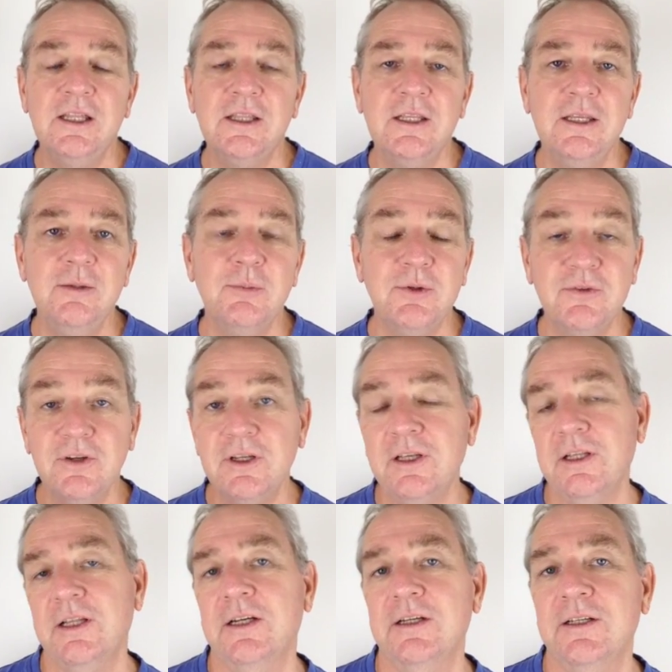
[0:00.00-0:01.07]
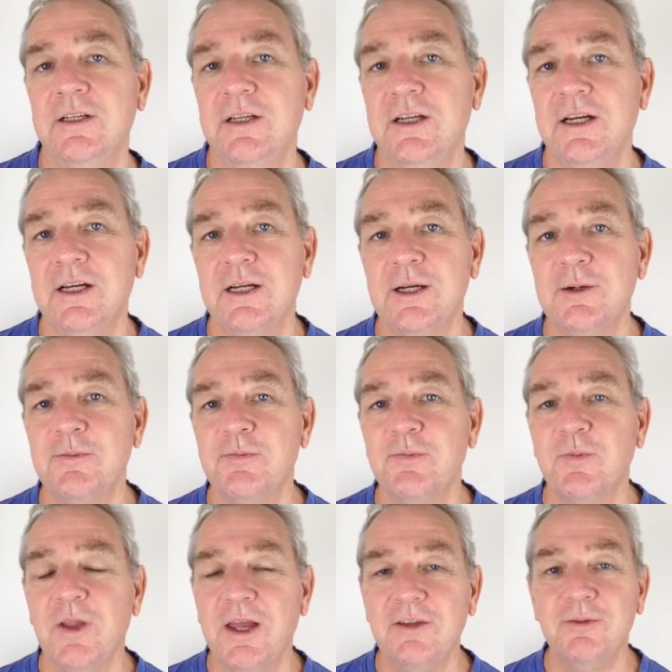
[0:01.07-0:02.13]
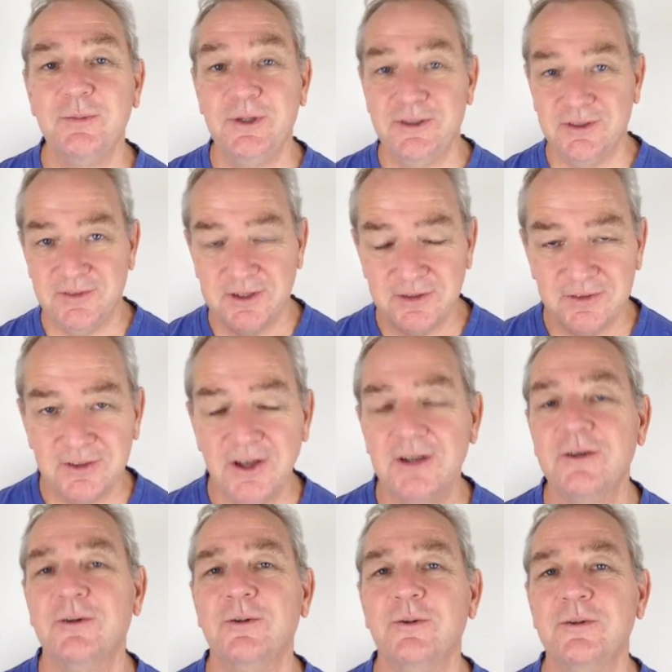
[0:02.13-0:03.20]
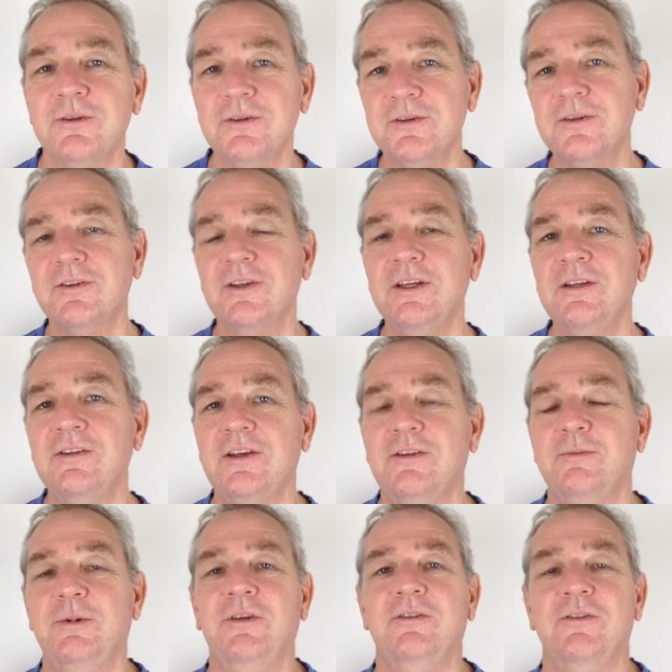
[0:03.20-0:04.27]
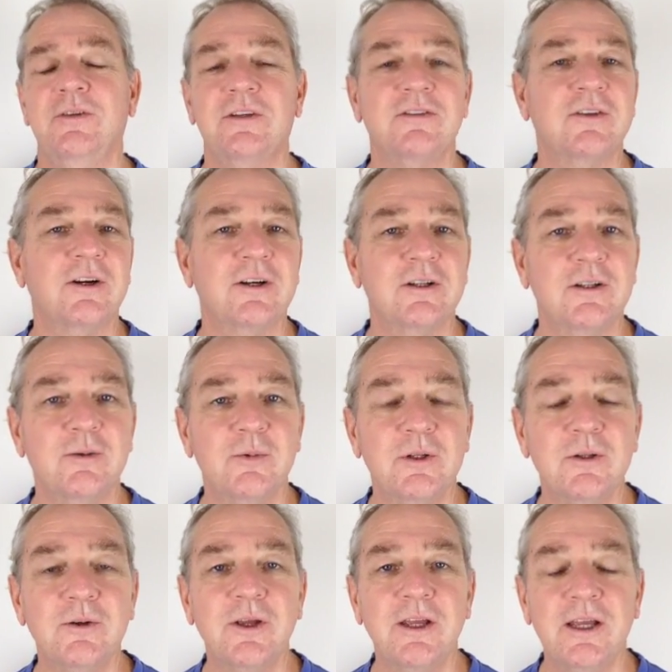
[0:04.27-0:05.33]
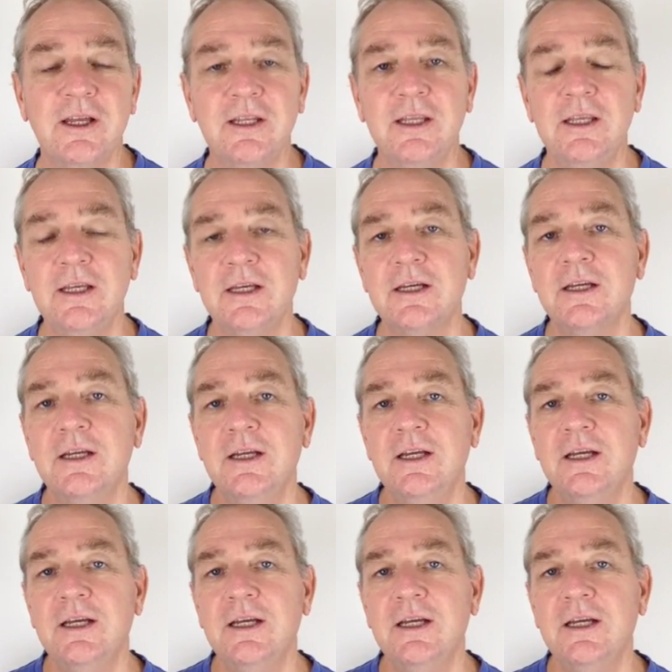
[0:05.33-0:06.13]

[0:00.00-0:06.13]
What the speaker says: the particular aspect of our cycle, or the disease aspects of our cycle that we're looking at here